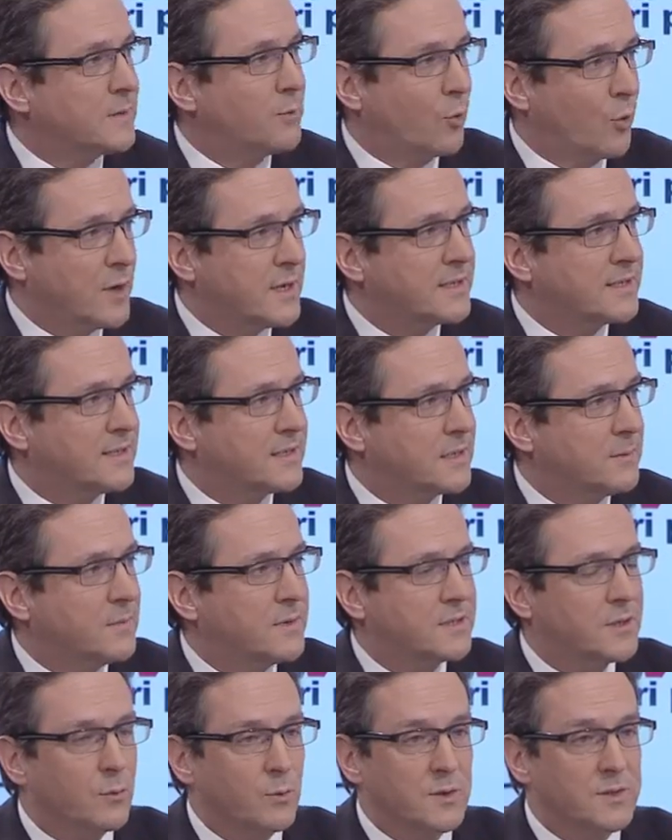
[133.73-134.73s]
some criticism,
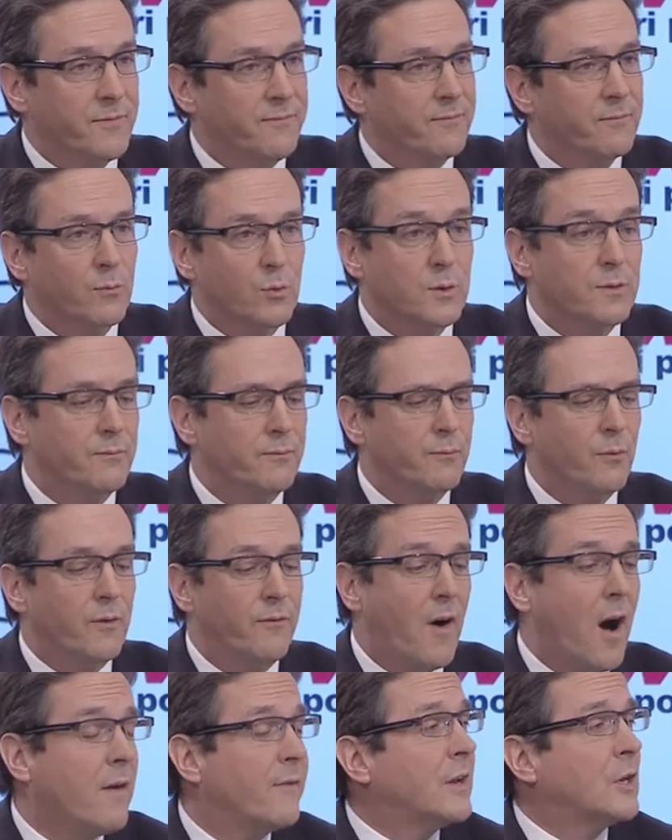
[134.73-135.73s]
is the re- re-
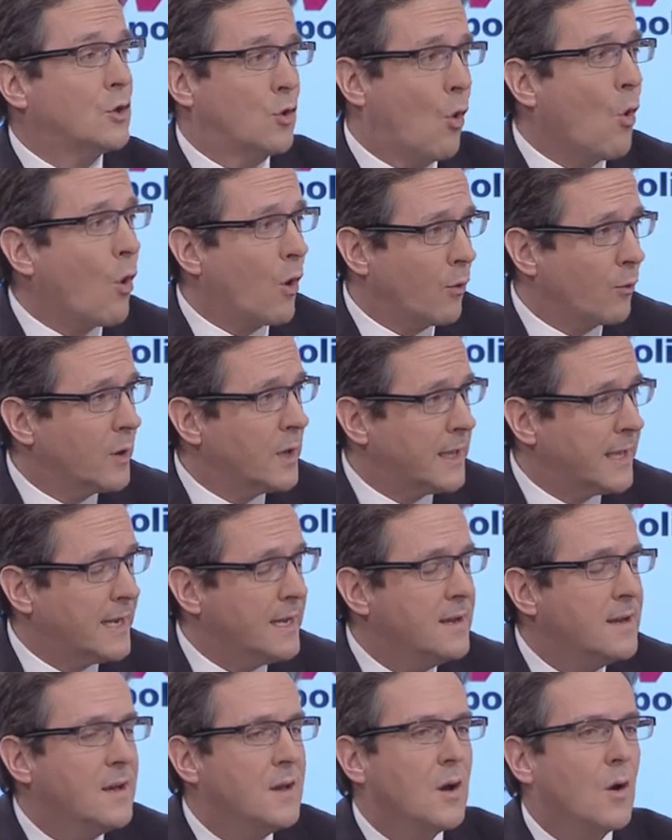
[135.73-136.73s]
revolving door, really,